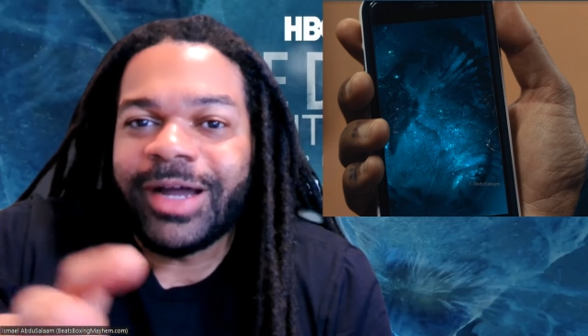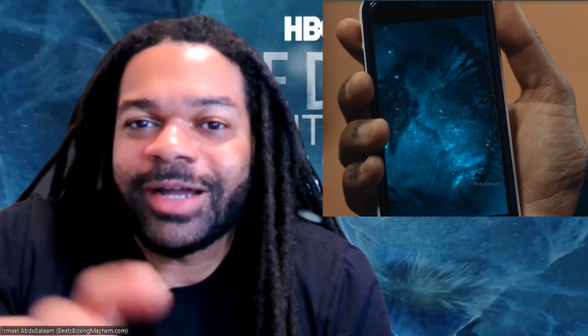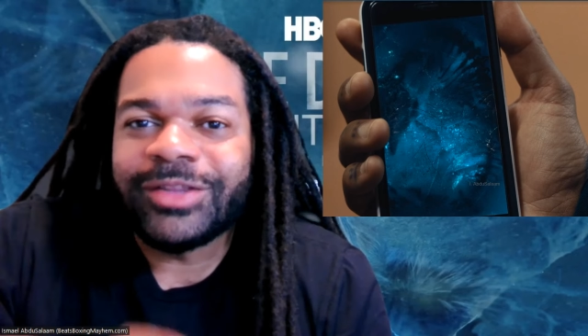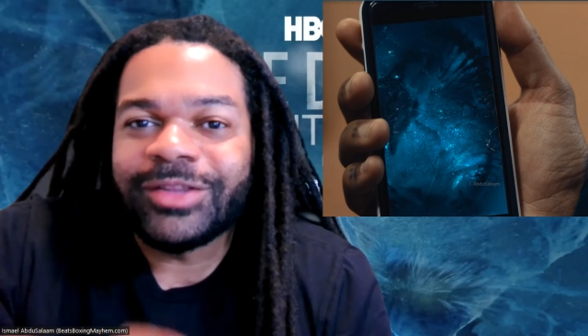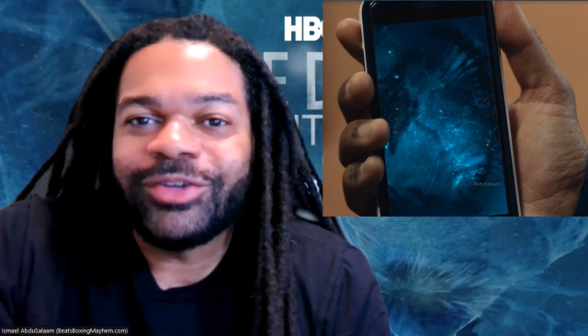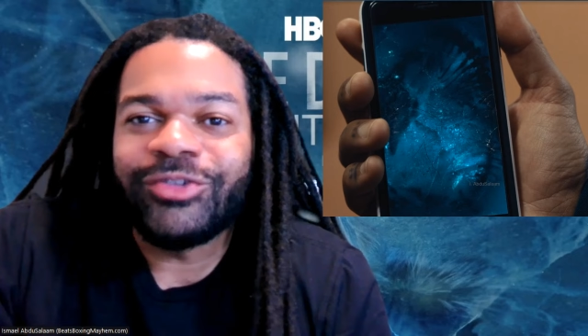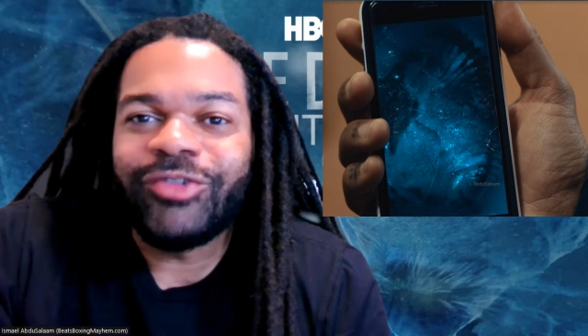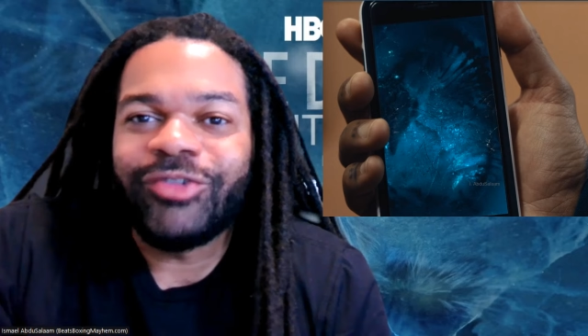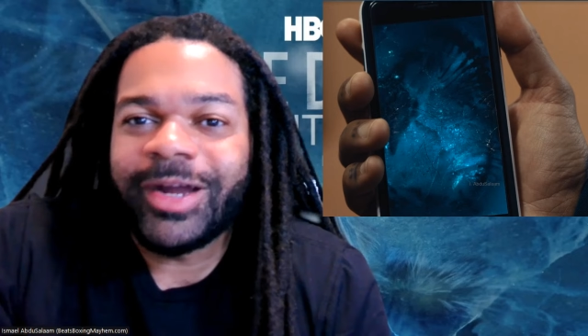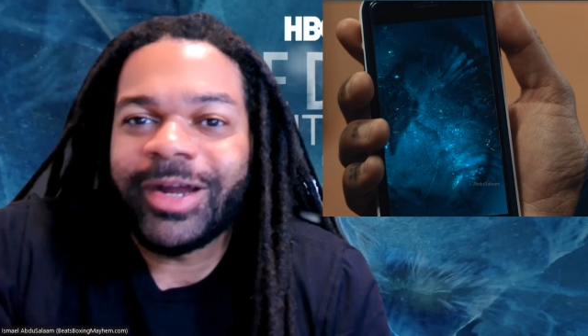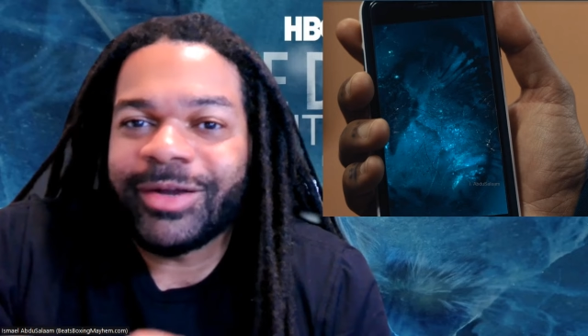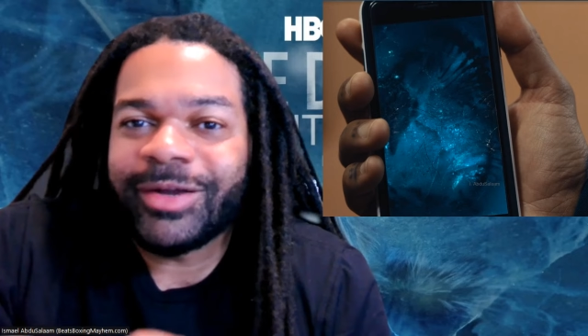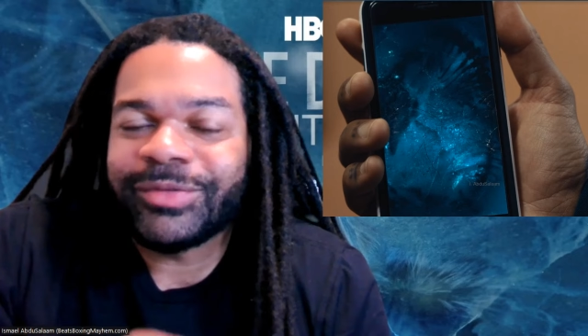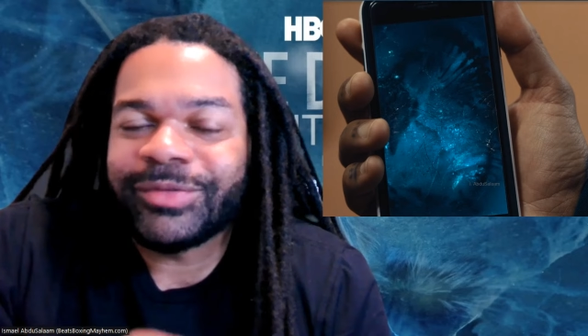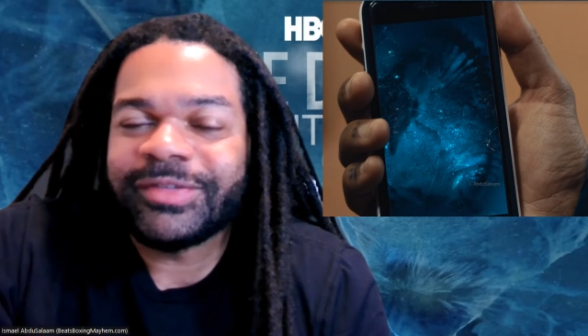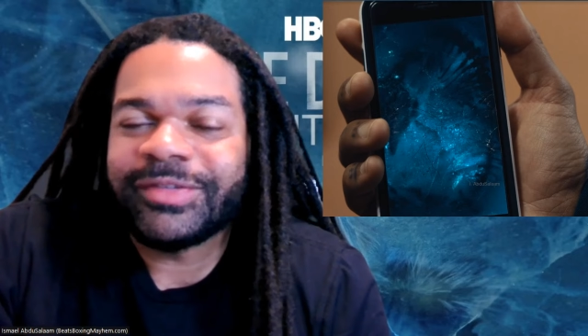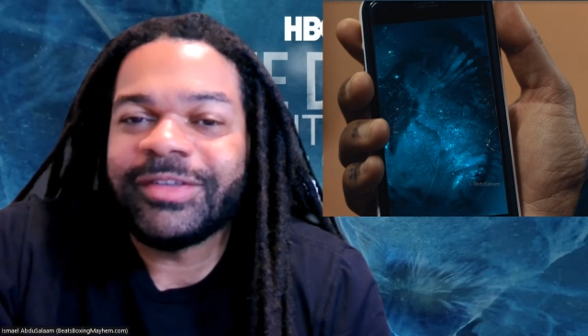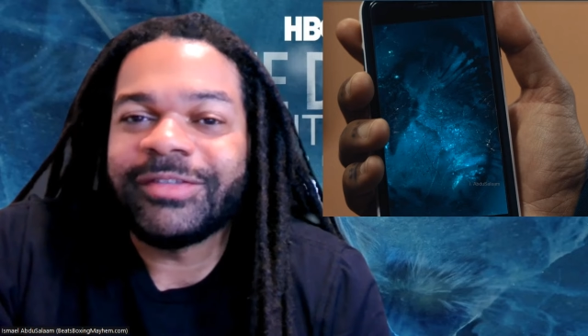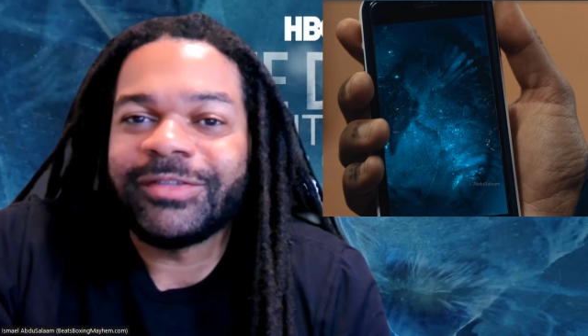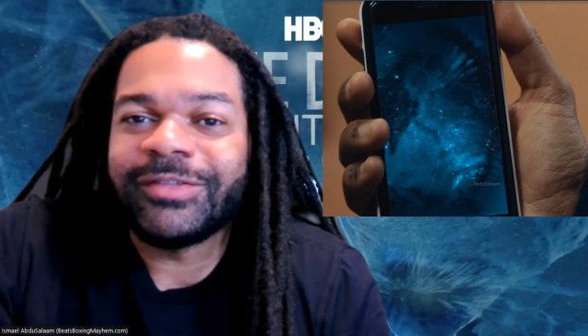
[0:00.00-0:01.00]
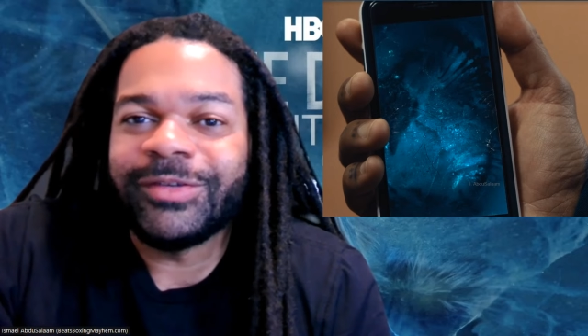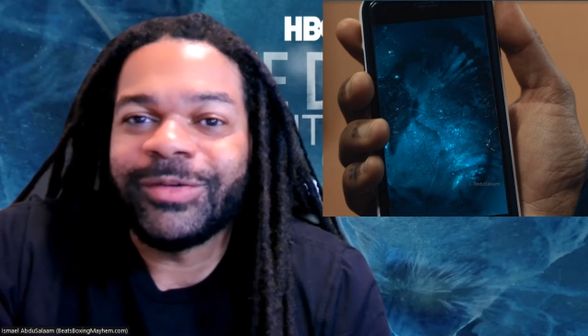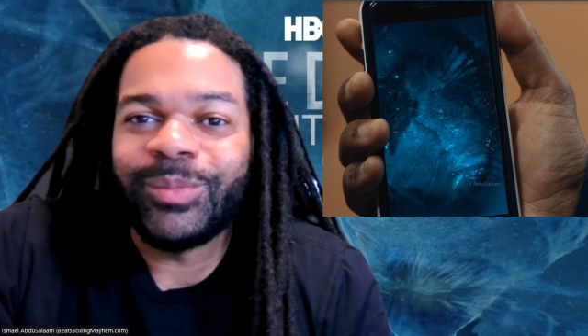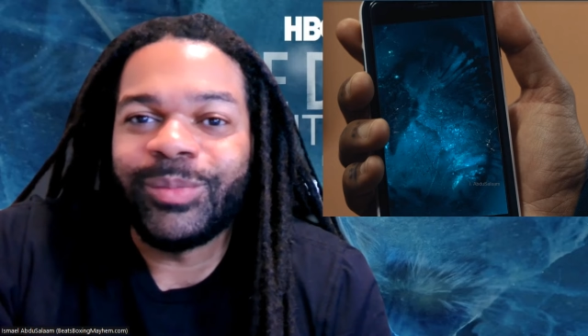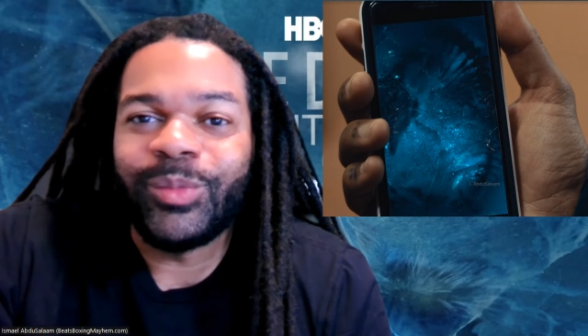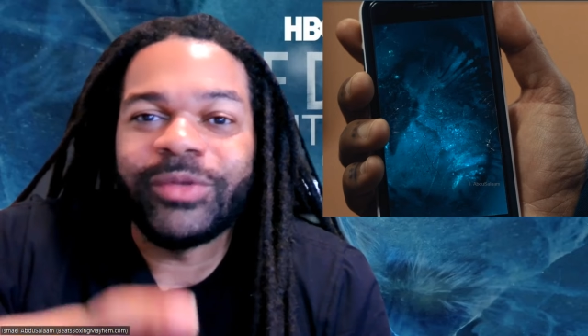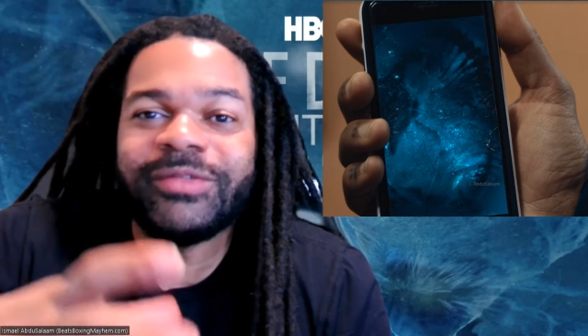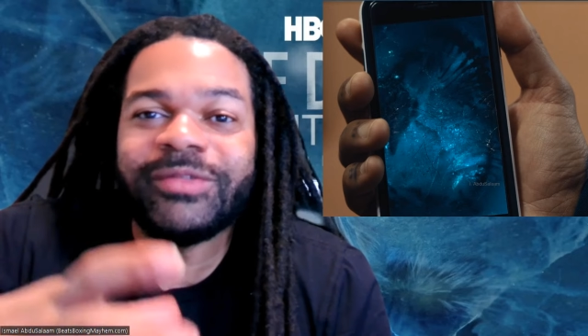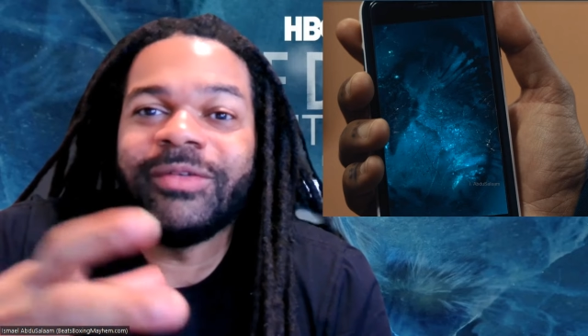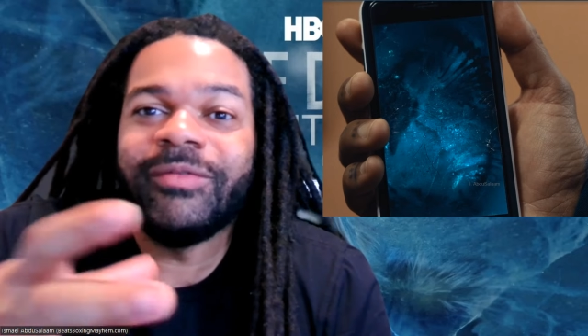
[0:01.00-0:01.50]
underground system
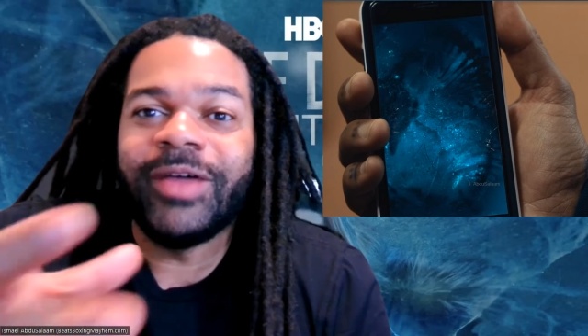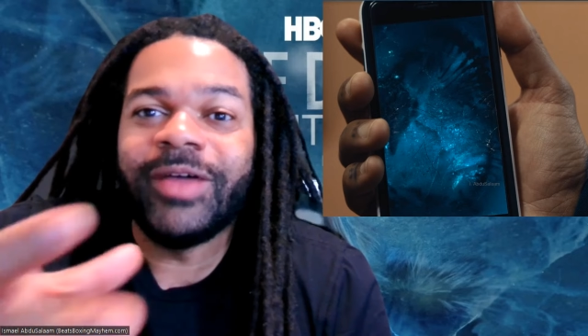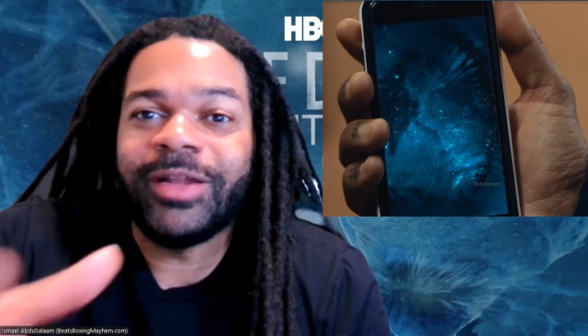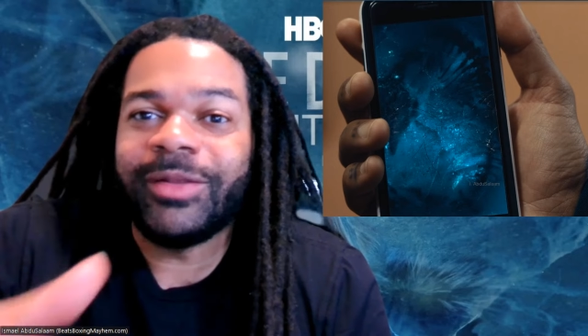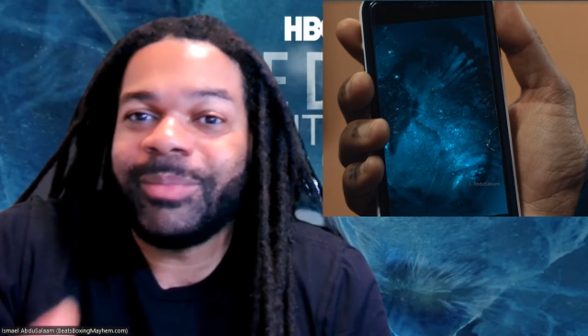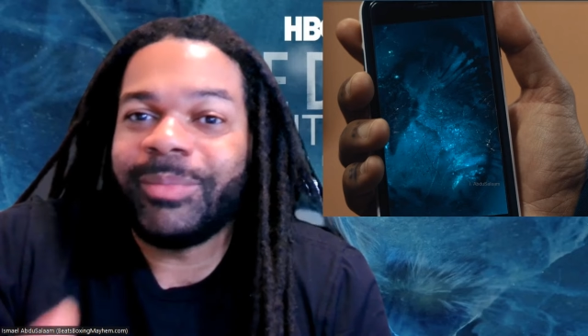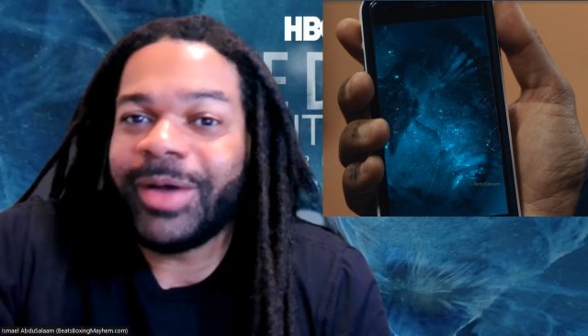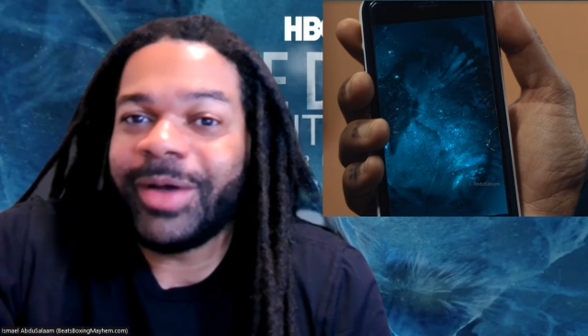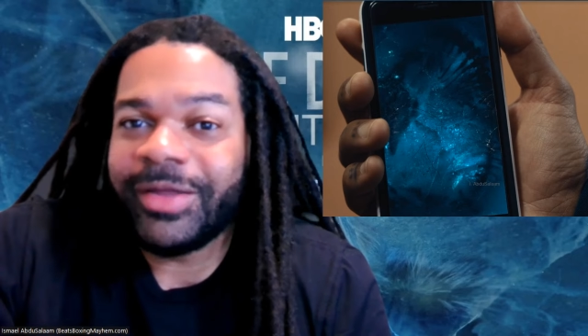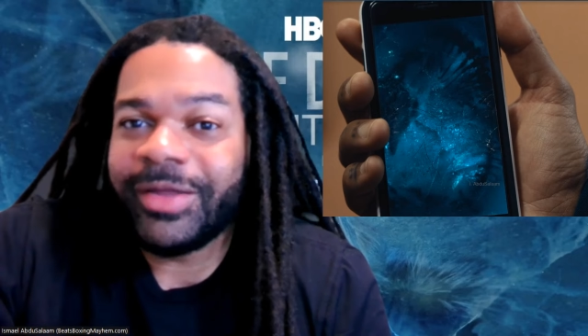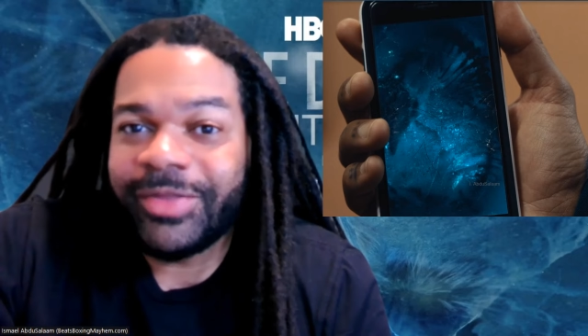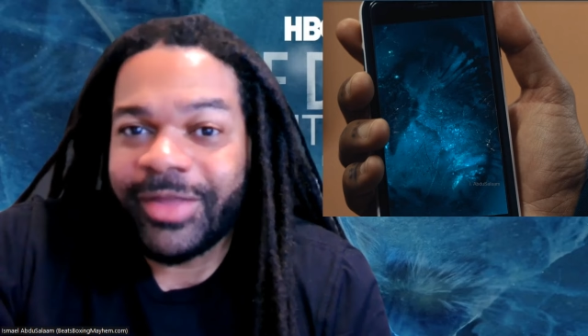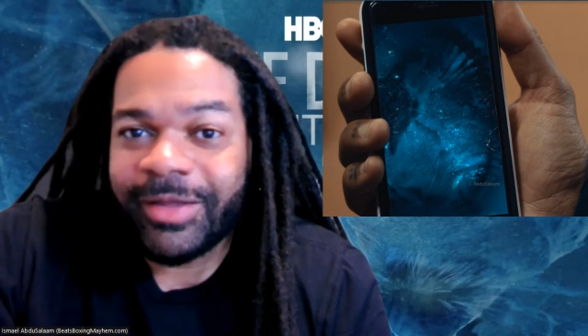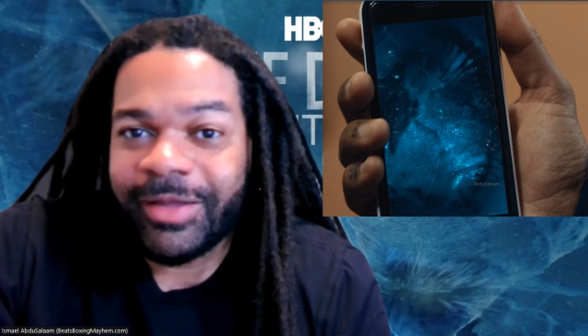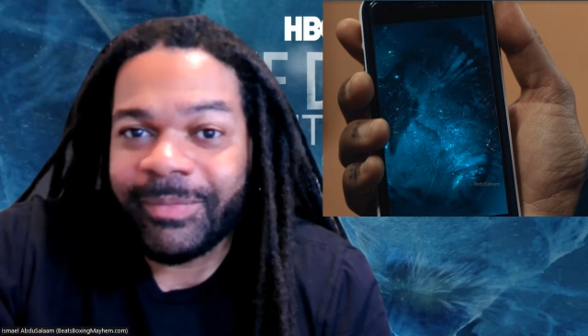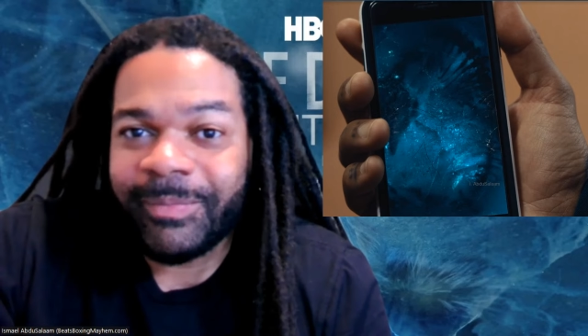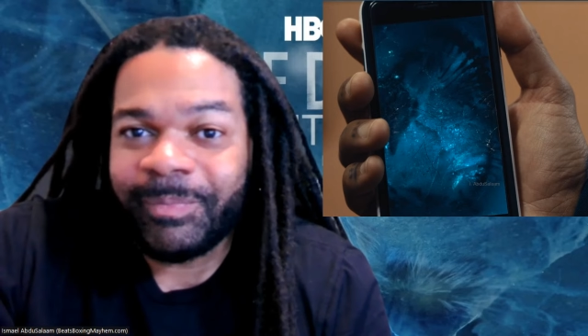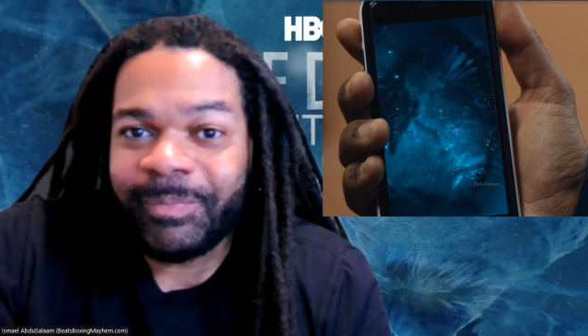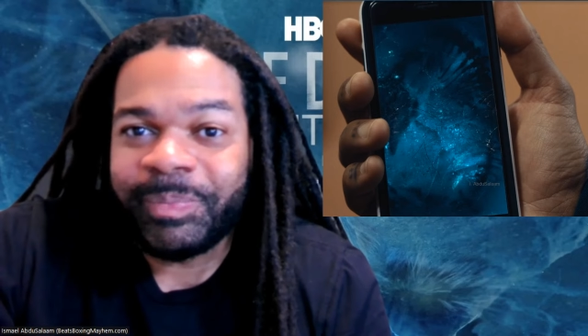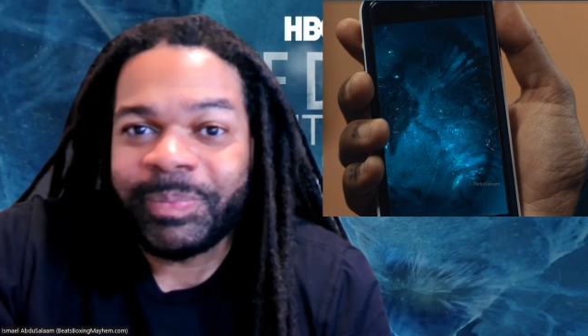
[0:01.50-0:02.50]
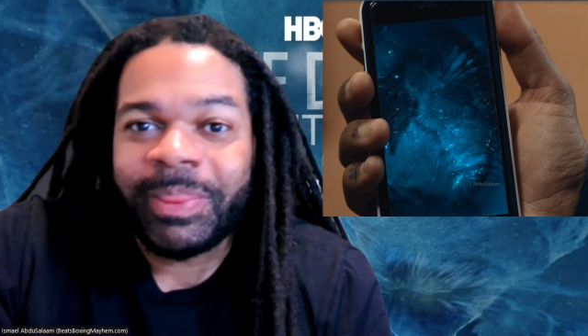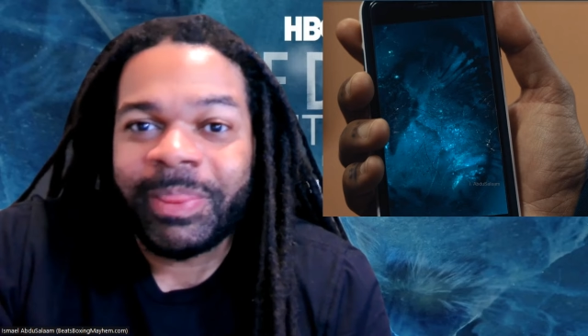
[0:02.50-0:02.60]
was developed by them.